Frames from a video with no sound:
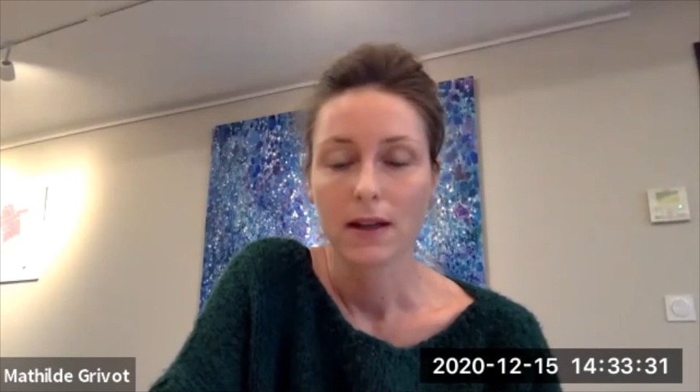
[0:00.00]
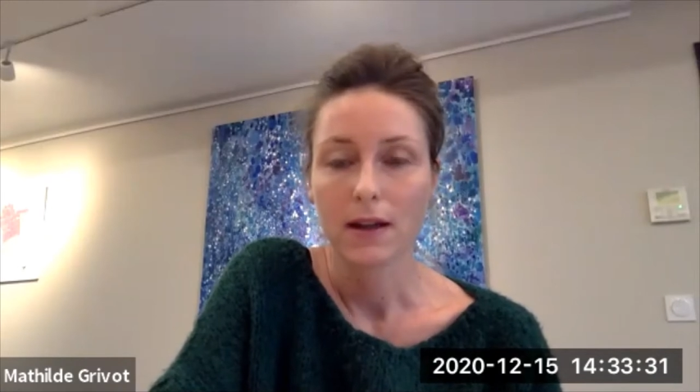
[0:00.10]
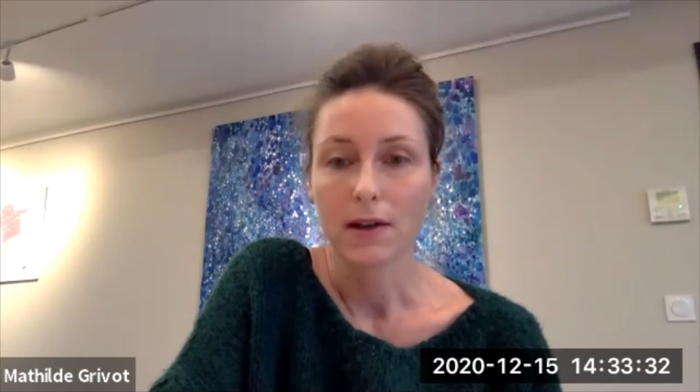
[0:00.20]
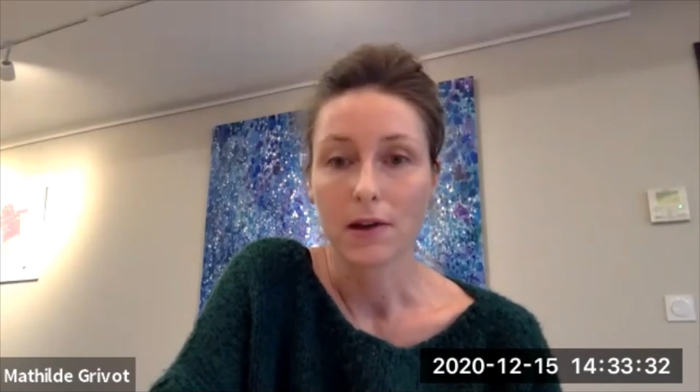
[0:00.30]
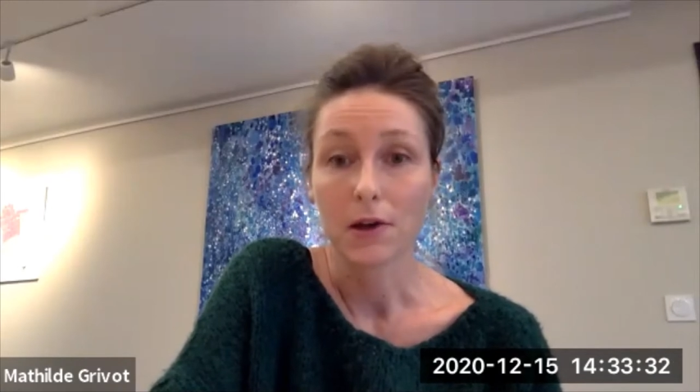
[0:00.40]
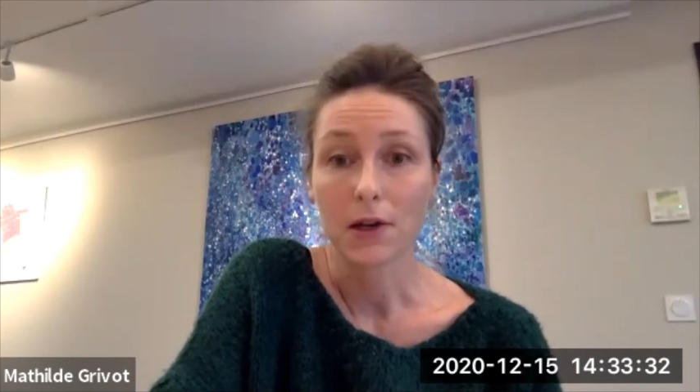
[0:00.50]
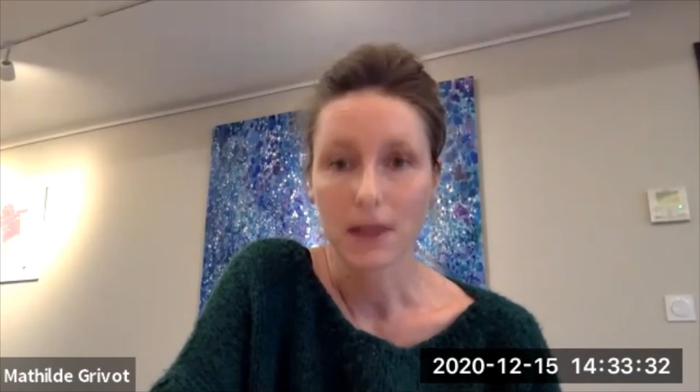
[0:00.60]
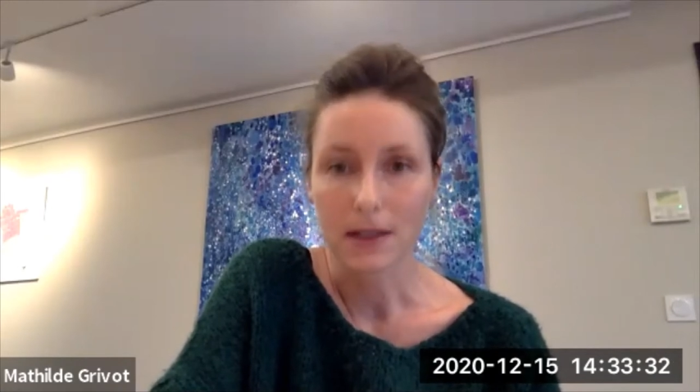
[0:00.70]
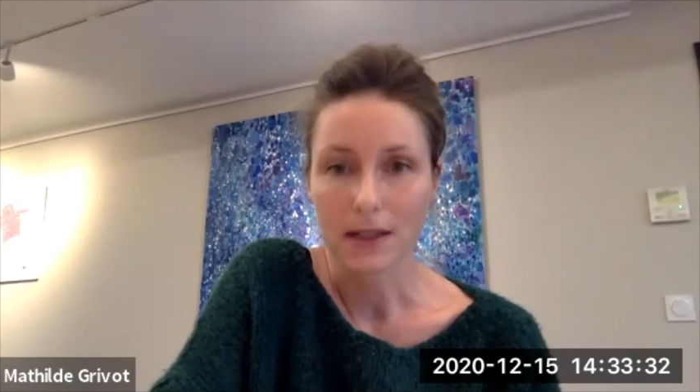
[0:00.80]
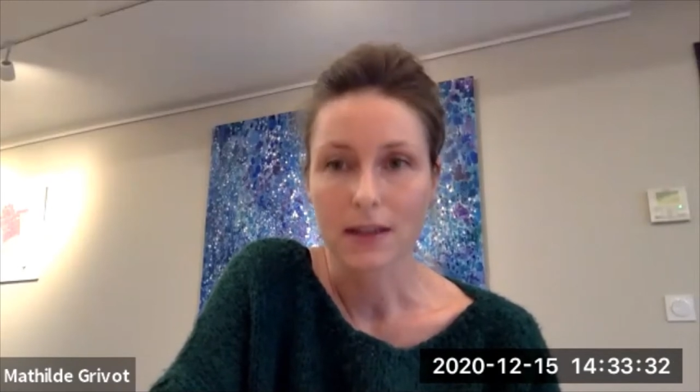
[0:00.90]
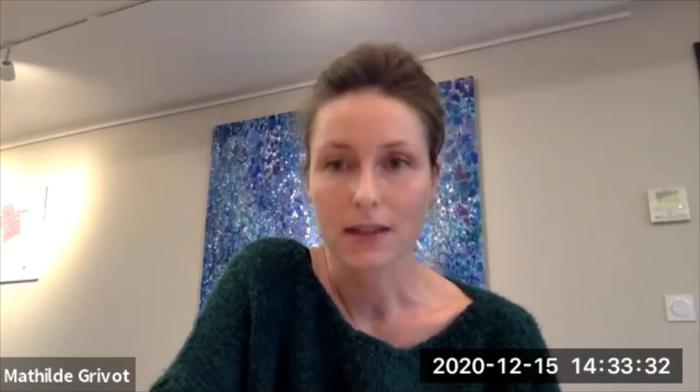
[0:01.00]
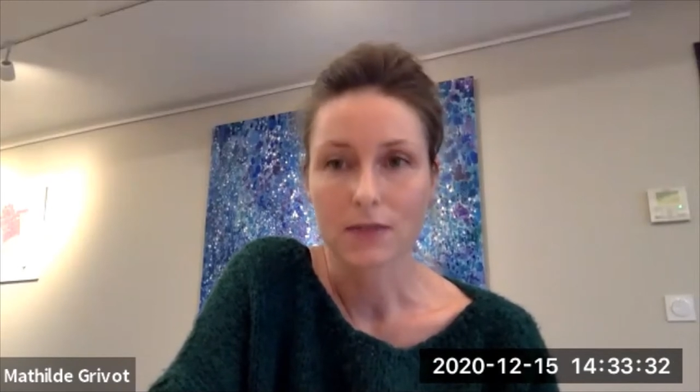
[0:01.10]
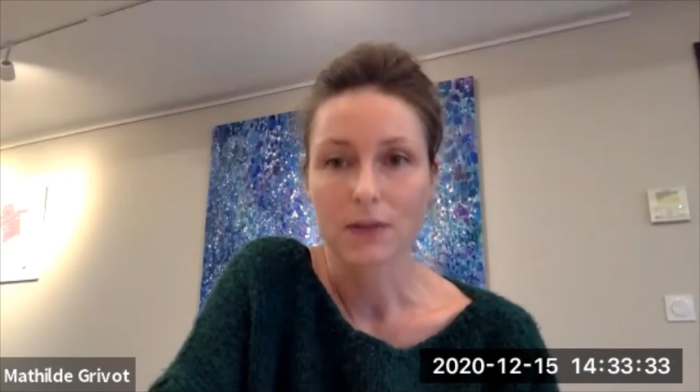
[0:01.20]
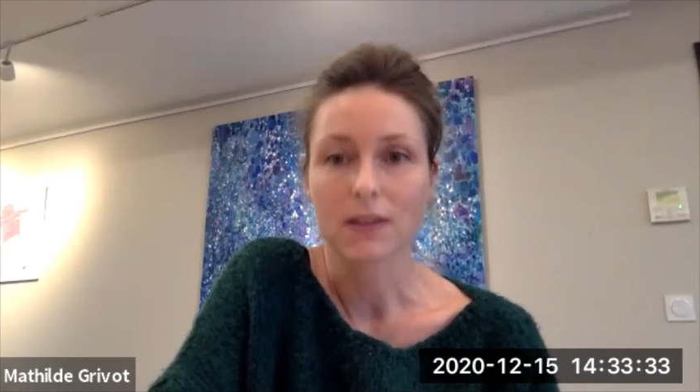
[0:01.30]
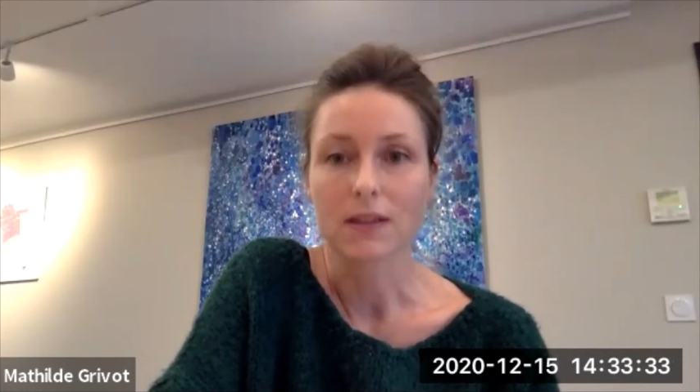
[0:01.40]
again in this
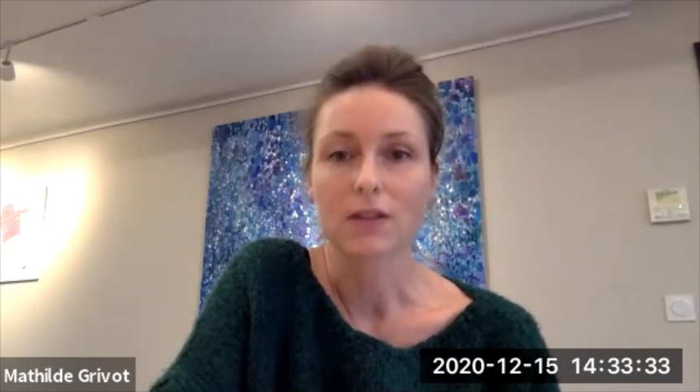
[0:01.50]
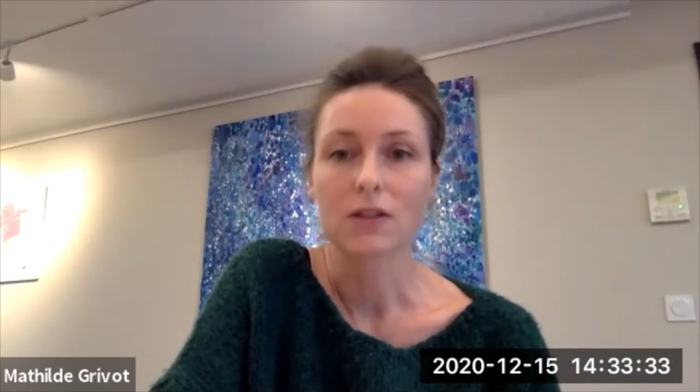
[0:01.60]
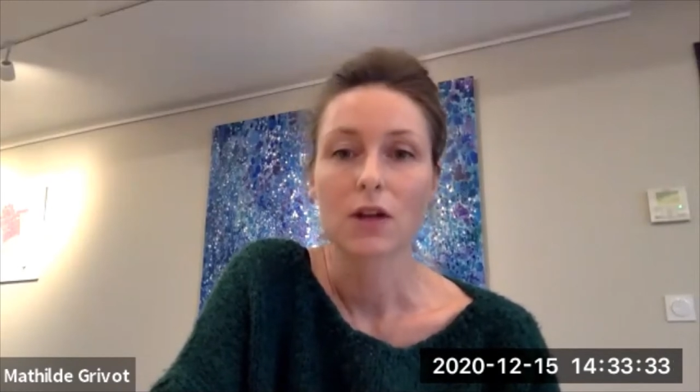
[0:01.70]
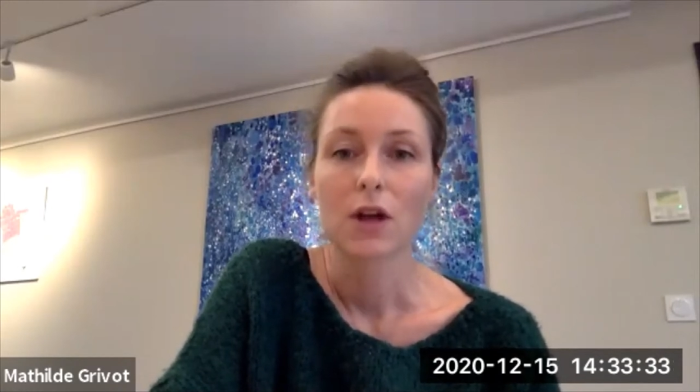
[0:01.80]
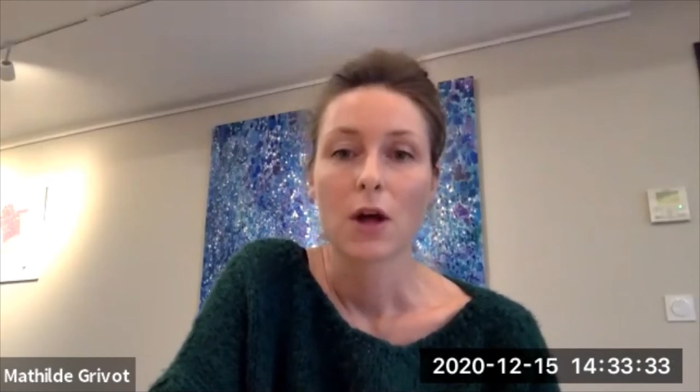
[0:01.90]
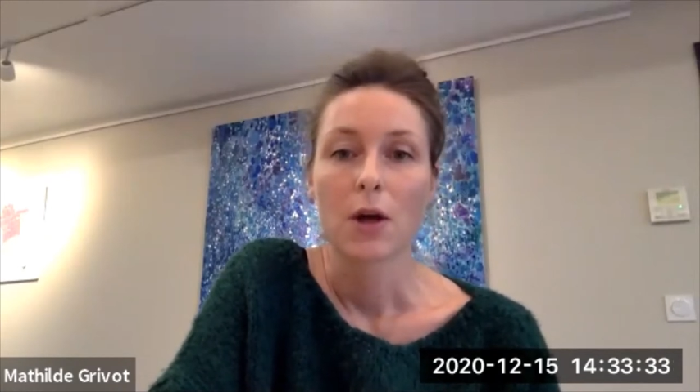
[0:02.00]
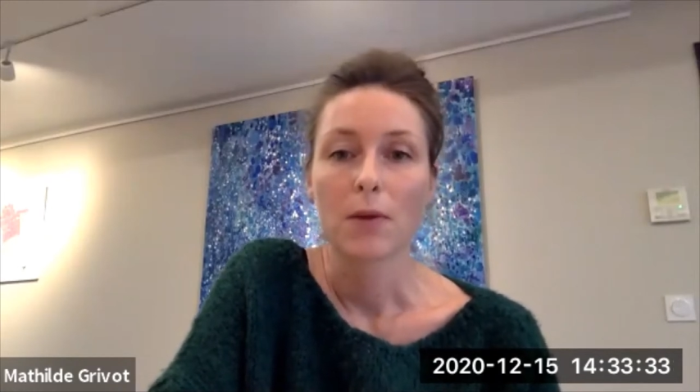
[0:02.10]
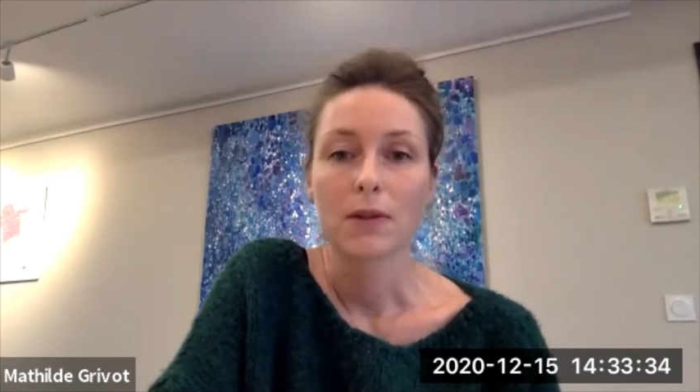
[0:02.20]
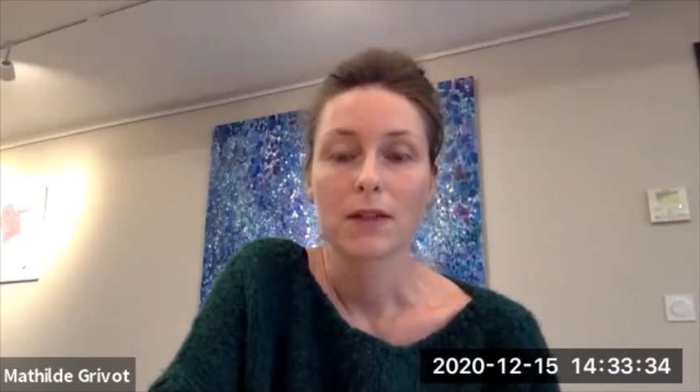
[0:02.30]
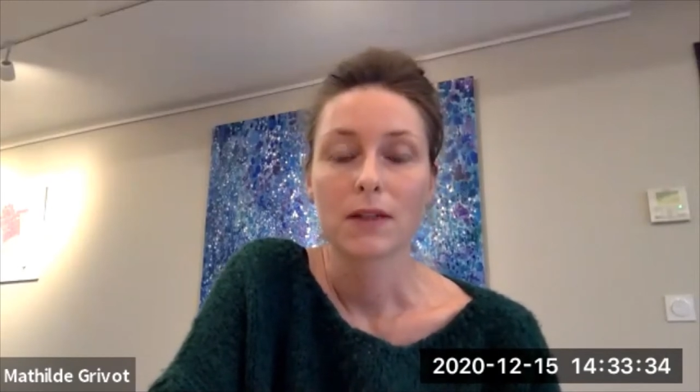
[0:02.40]
vintage. But